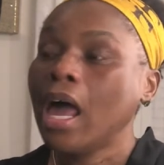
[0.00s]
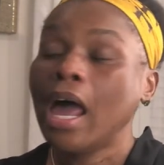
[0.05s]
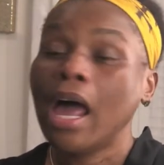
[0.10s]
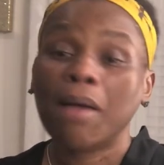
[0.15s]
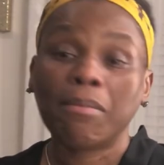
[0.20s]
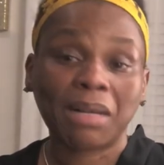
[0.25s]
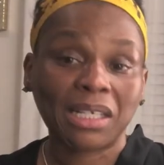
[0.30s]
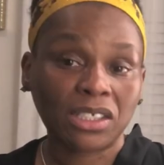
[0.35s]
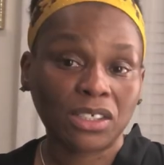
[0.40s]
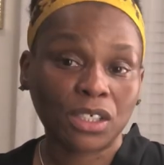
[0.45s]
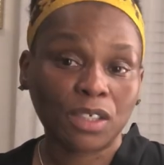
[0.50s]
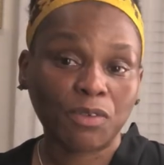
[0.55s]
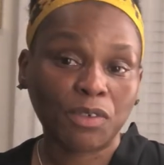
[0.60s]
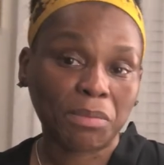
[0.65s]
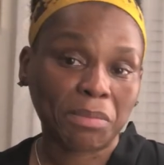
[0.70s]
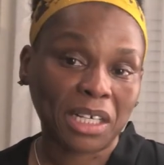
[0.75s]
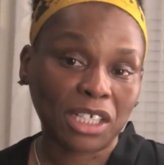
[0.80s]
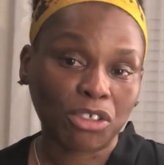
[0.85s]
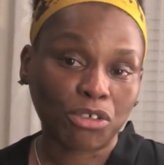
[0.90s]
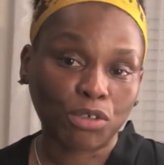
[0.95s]
Am I serving
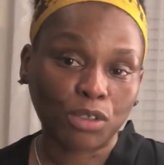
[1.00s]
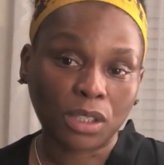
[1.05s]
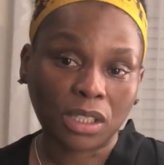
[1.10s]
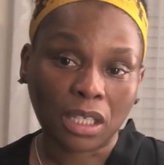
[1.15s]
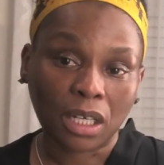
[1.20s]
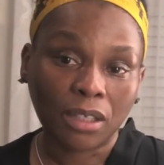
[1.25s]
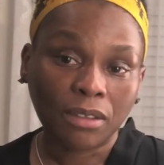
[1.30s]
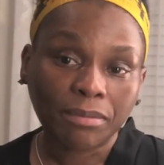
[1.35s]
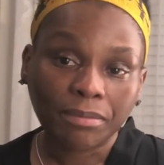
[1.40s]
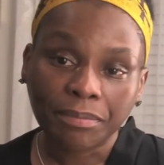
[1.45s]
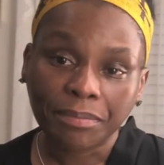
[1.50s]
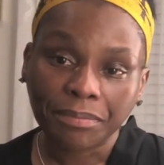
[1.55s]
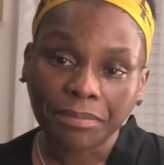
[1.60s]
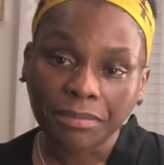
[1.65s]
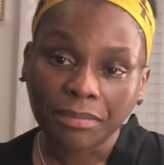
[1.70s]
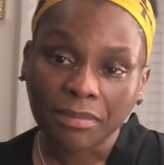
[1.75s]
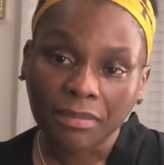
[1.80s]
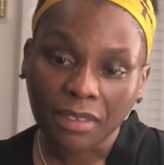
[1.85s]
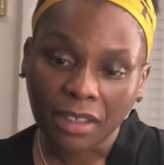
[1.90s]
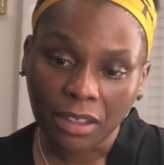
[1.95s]
my true self?
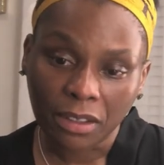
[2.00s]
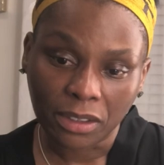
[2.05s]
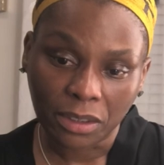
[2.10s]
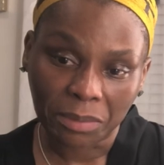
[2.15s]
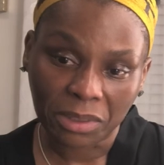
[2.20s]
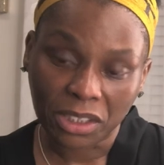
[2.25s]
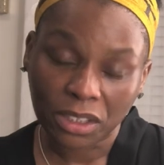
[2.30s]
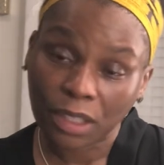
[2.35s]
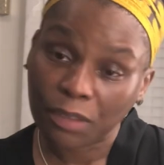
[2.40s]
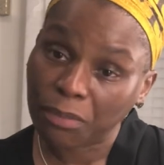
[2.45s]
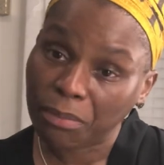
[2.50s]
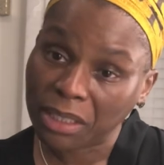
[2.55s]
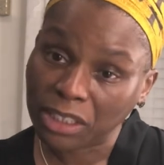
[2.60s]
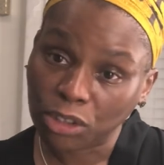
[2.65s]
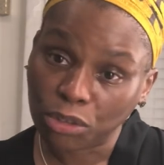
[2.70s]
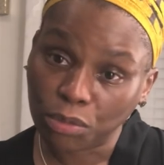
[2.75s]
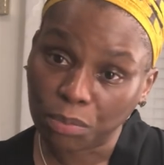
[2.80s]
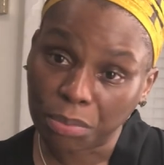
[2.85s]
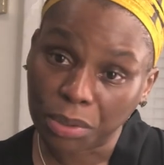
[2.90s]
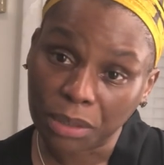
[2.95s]
Am I serving my
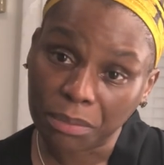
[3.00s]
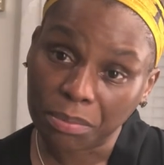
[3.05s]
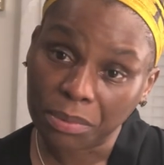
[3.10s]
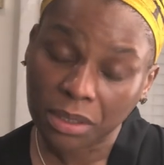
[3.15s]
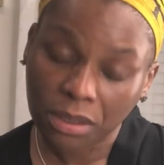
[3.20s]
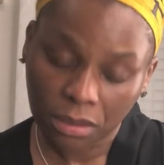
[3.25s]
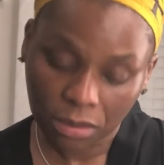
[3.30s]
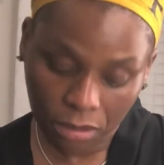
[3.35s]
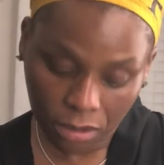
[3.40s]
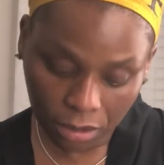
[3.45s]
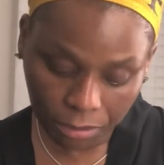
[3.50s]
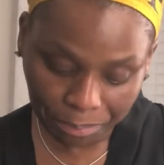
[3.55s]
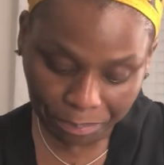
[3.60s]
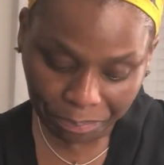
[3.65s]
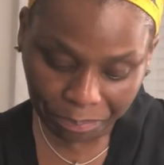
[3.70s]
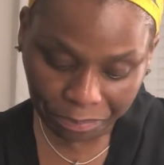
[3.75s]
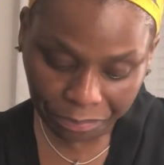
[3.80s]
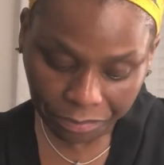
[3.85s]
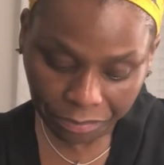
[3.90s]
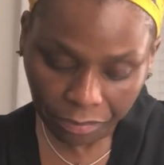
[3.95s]
true purpose? You know,
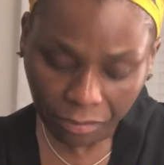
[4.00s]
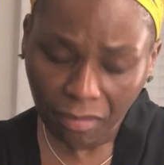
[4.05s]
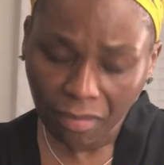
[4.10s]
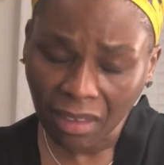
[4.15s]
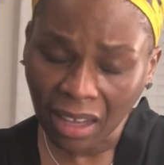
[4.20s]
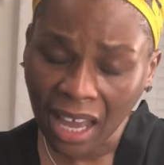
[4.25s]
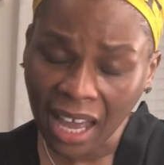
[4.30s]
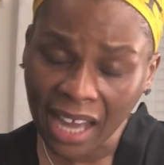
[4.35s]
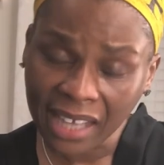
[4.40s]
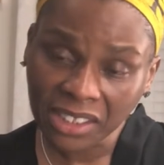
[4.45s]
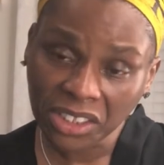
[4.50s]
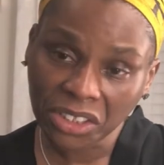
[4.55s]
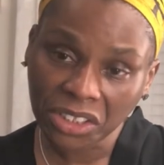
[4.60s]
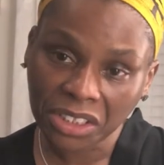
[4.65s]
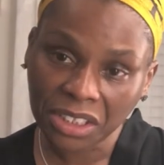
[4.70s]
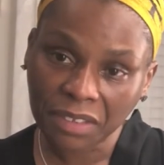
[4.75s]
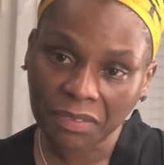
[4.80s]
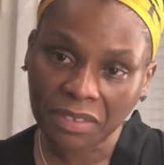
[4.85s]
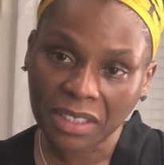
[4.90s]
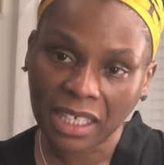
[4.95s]
ask
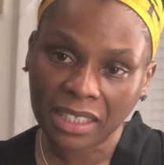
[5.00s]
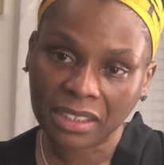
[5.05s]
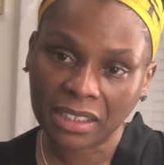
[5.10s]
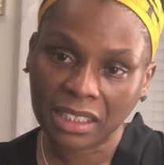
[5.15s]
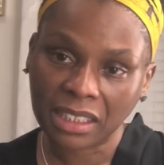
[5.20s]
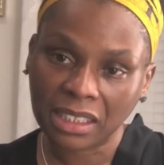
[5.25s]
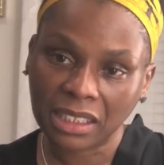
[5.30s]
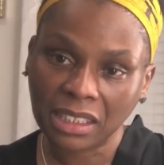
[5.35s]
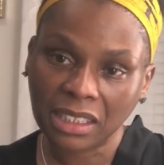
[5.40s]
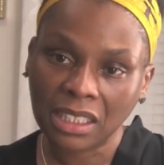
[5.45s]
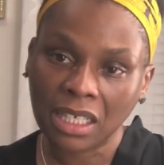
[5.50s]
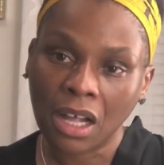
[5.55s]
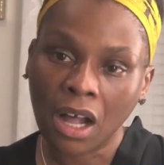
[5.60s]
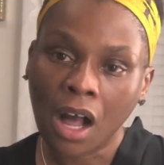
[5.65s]
yourself that daily.